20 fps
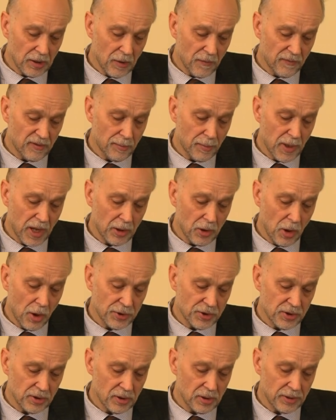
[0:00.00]
of the
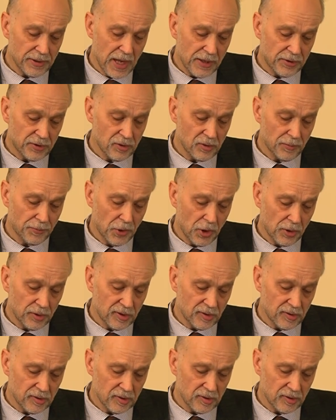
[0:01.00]
biological natural
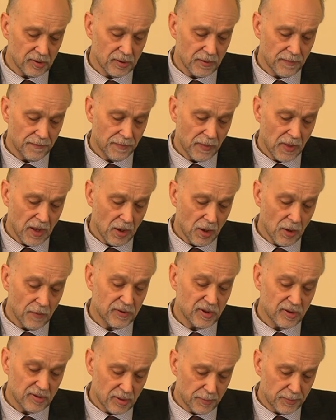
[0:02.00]
processes
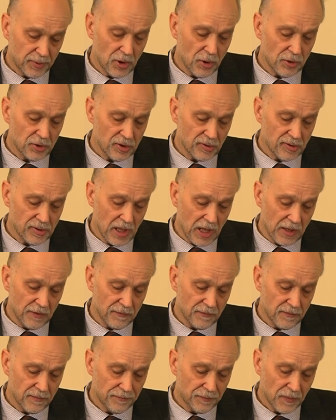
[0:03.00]
of the subconscious life,